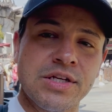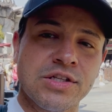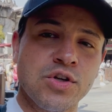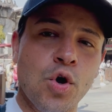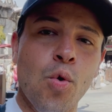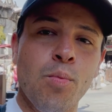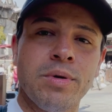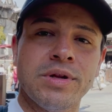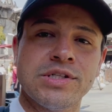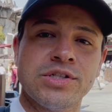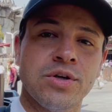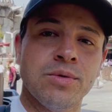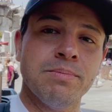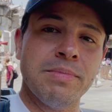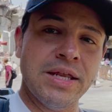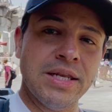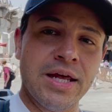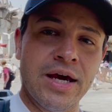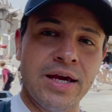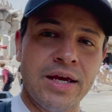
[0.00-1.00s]
It's open till
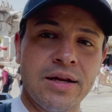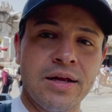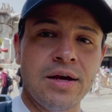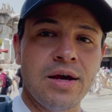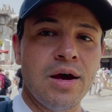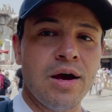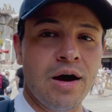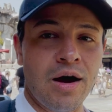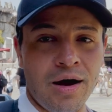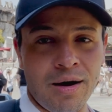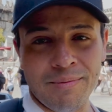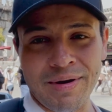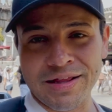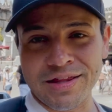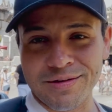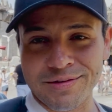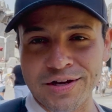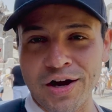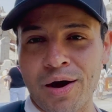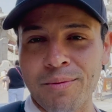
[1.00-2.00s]
midnight
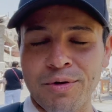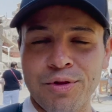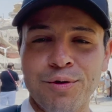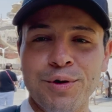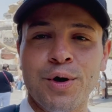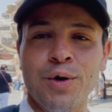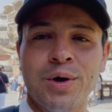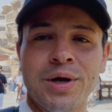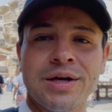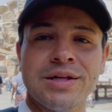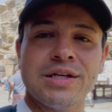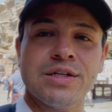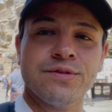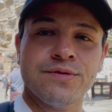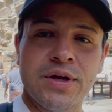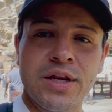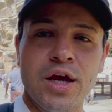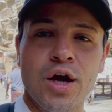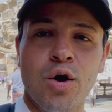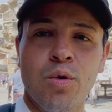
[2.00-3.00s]
at the time of the recording of this
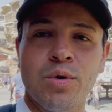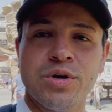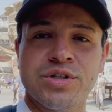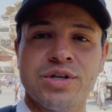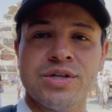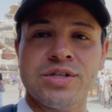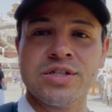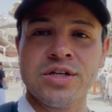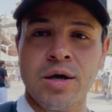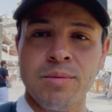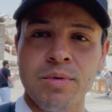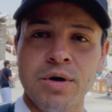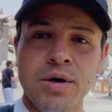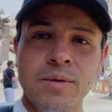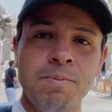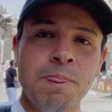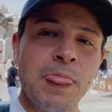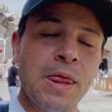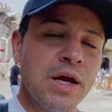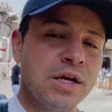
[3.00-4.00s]
video, which is summer.